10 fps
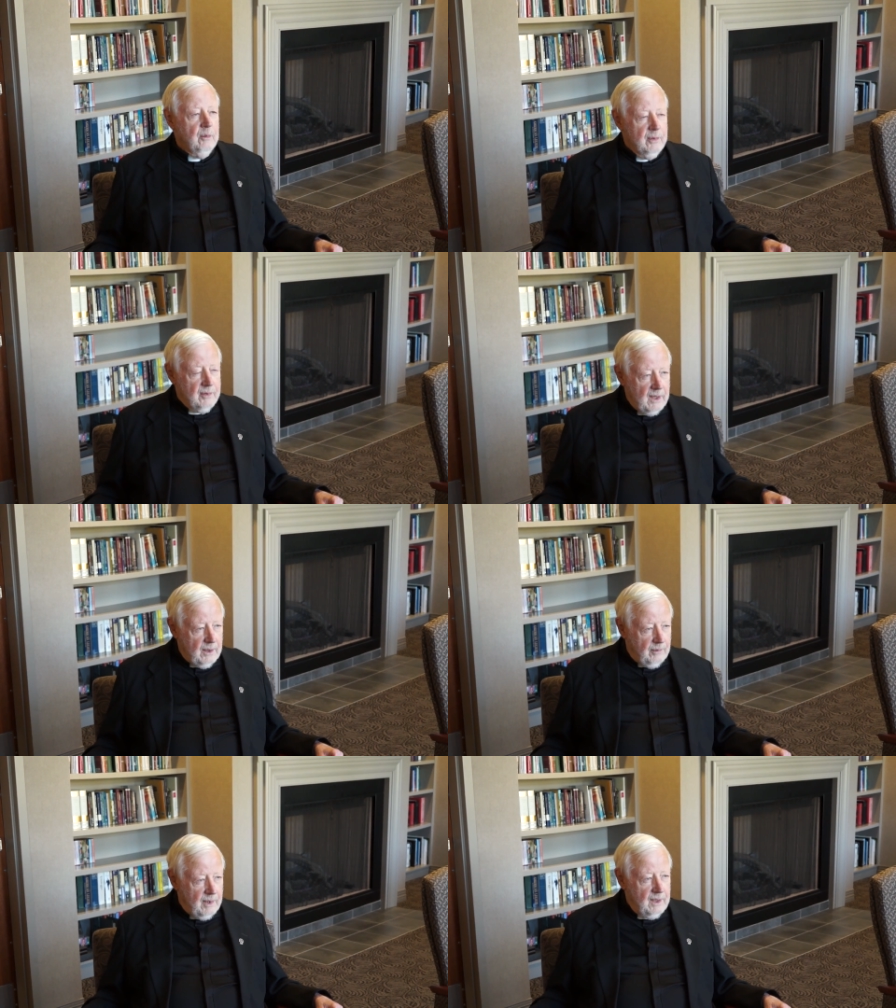was
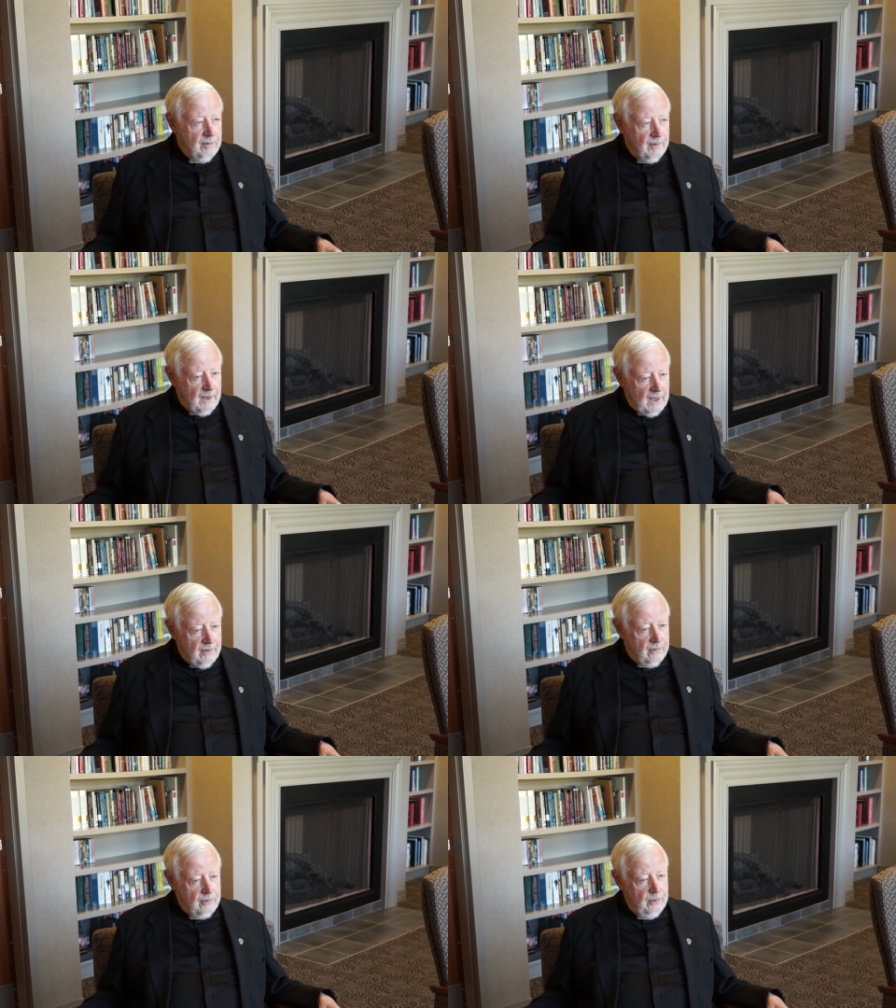getting ready for high
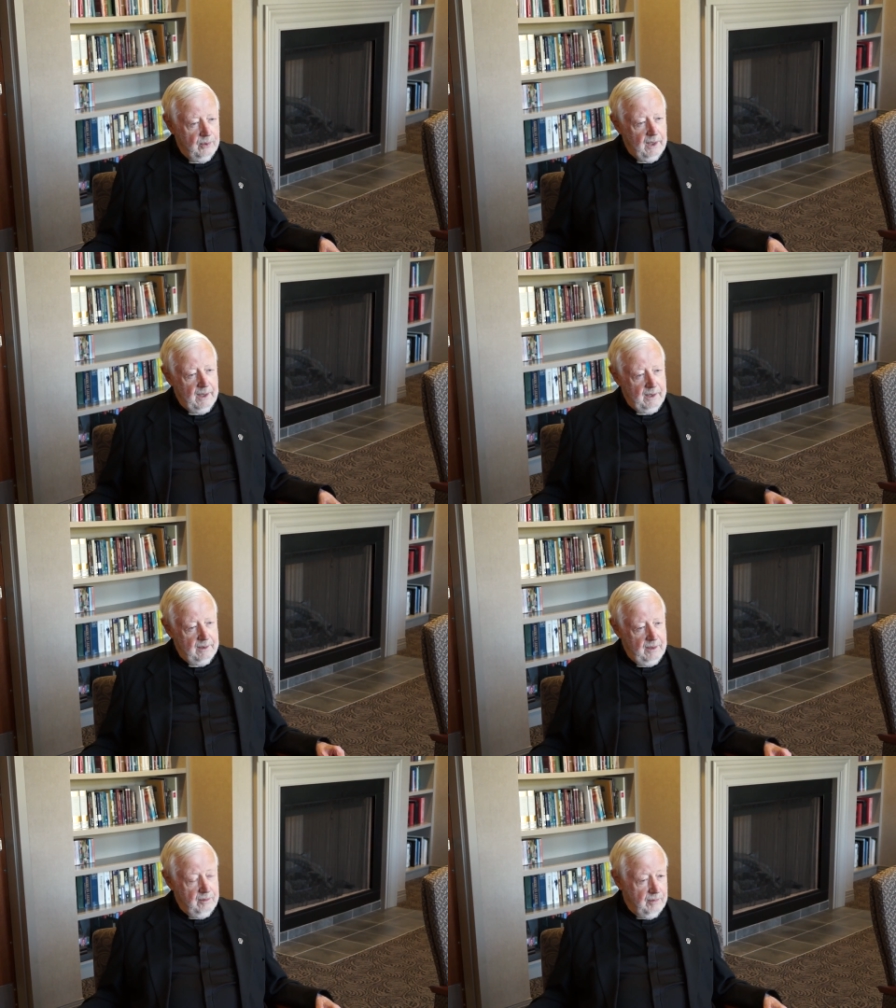school, I
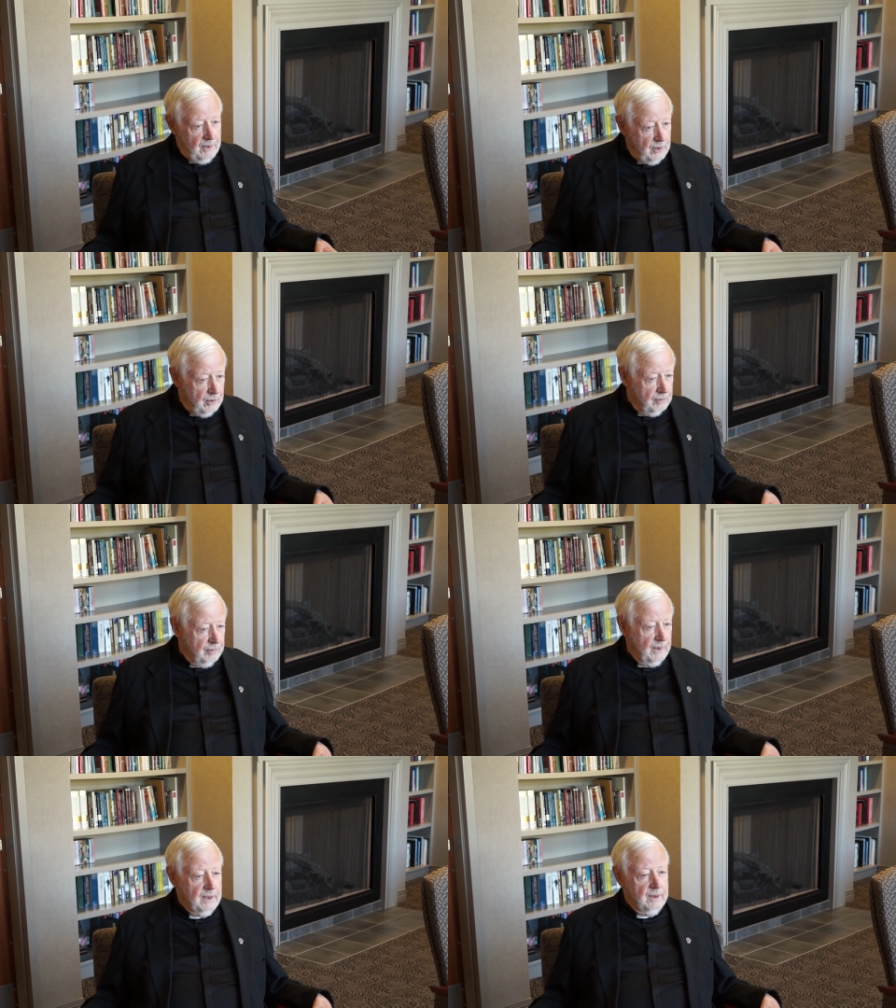had a very good
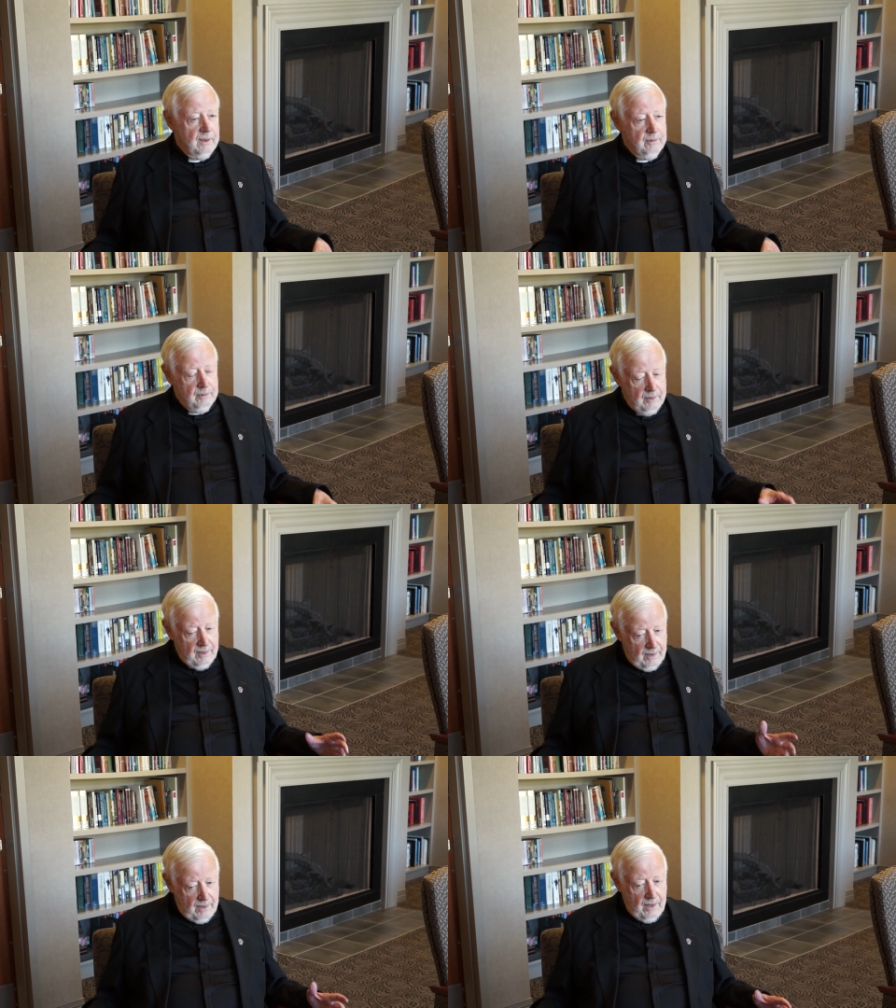friend,
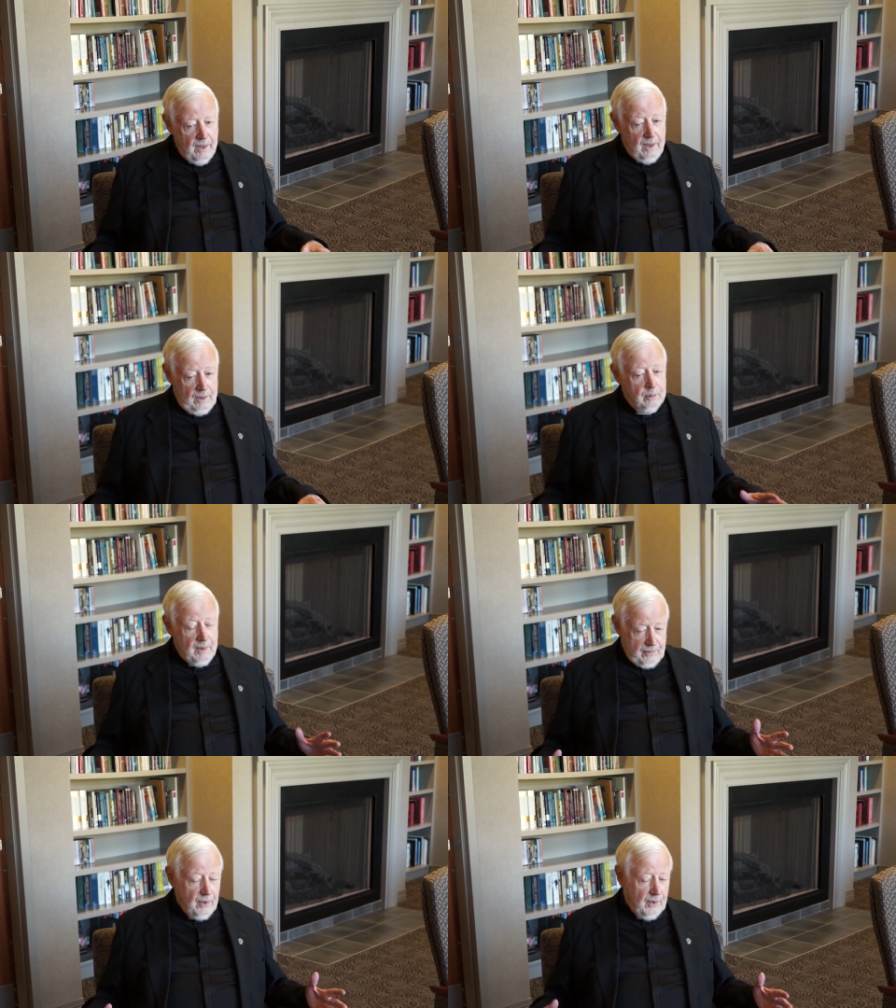
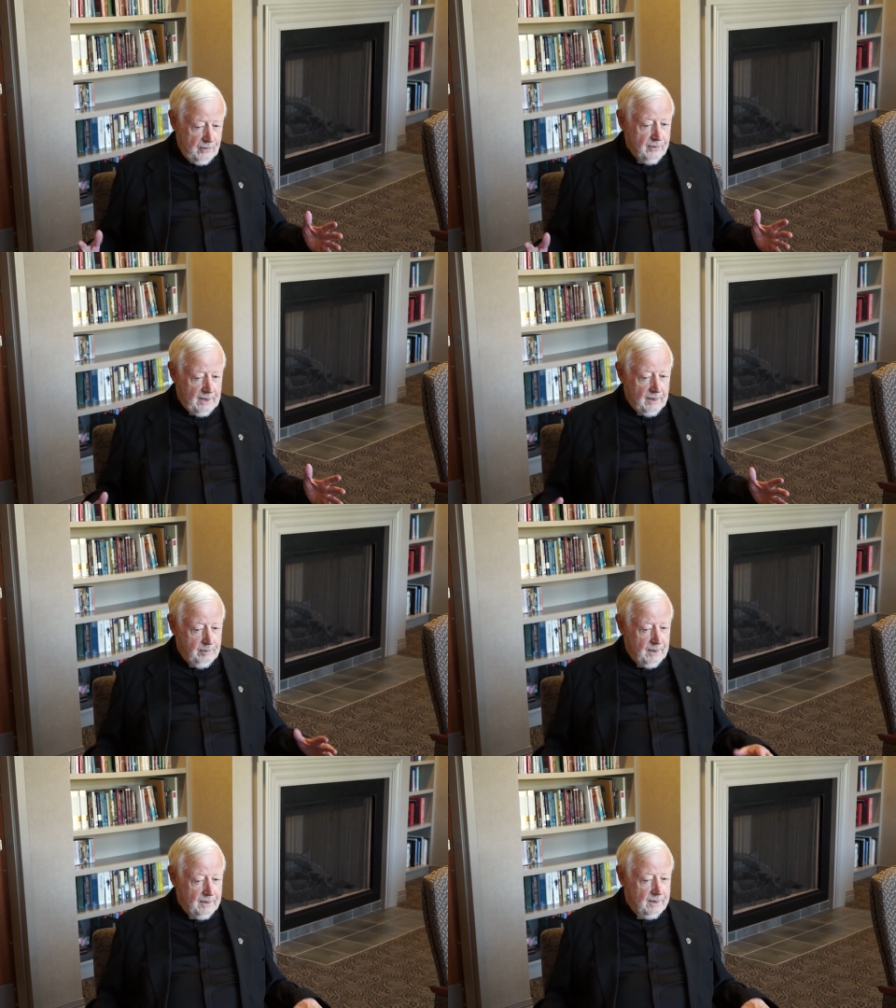Russ Halstead,
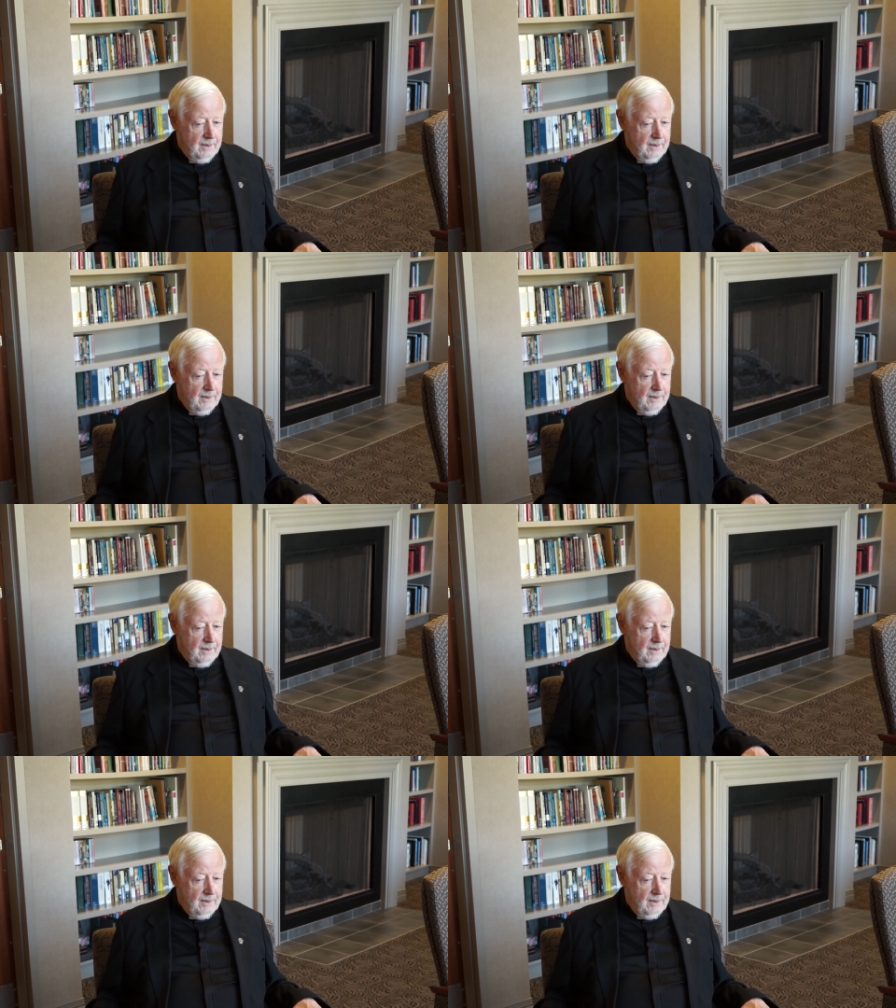but